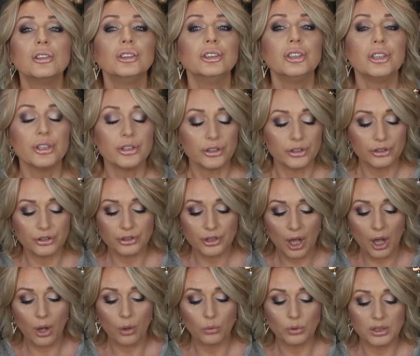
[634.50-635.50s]
It is
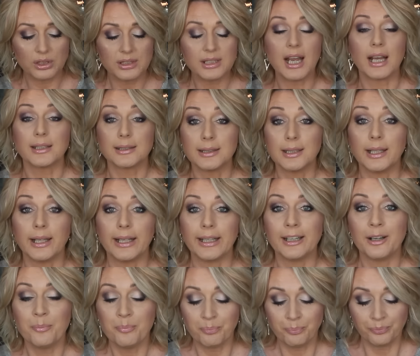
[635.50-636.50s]
so
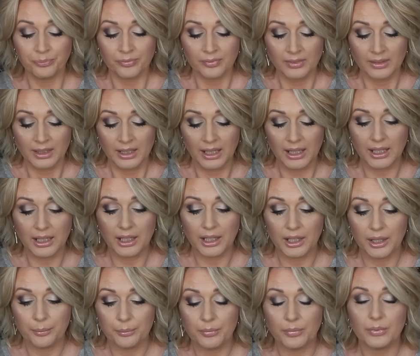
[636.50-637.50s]
dazzling.
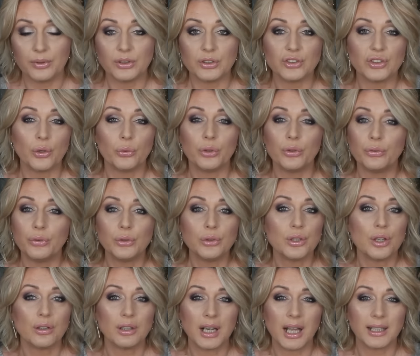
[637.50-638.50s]
So if you
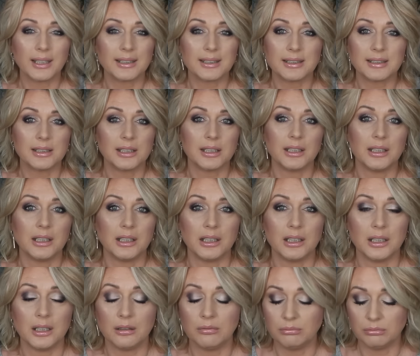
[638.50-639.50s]
don't like
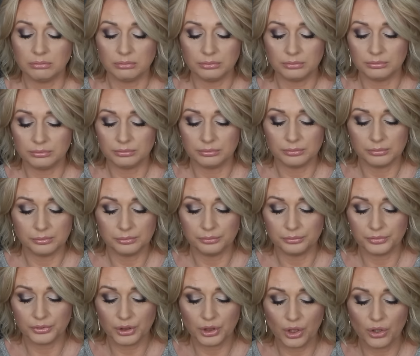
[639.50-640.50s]
sticky
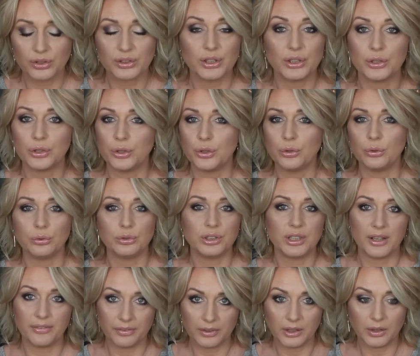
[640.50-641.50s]
glosses, you
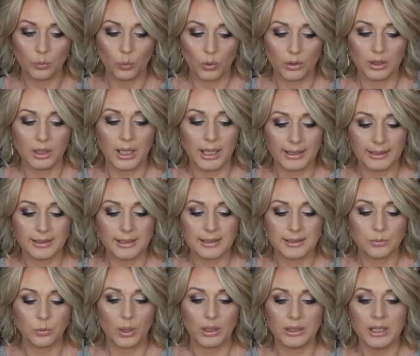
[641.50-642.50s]
definitely won't like
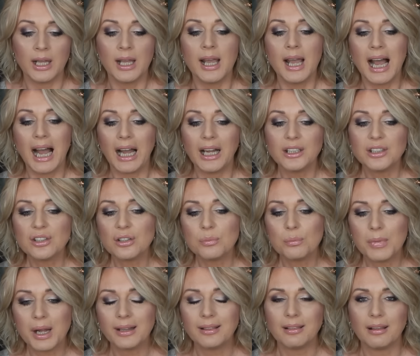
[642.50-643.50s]
this one. I don't
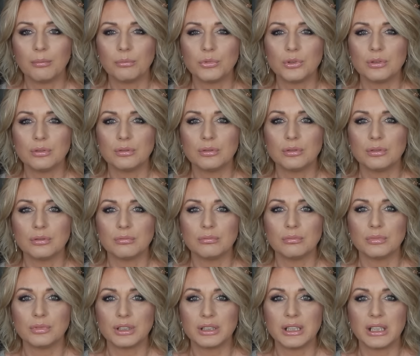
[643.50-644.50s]
mind them
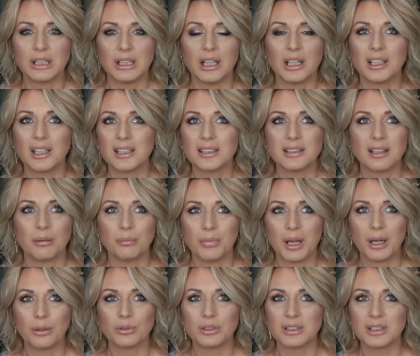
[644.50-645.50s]
sticky unless I'm
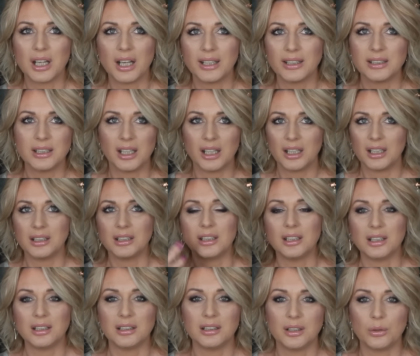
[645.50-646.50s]
outside
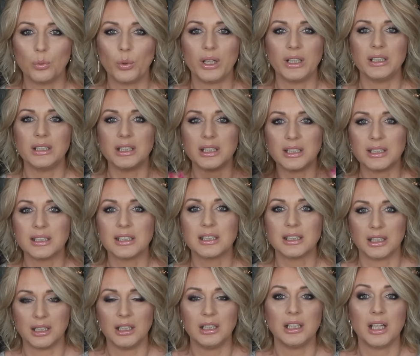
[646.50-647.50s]
and the wind is
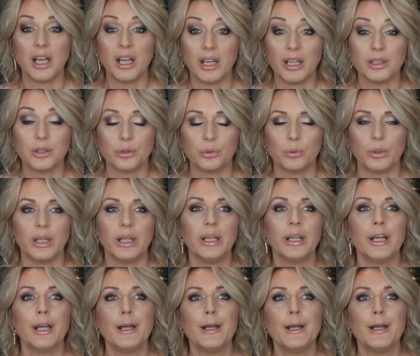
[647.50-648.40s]
sticking the hair to it,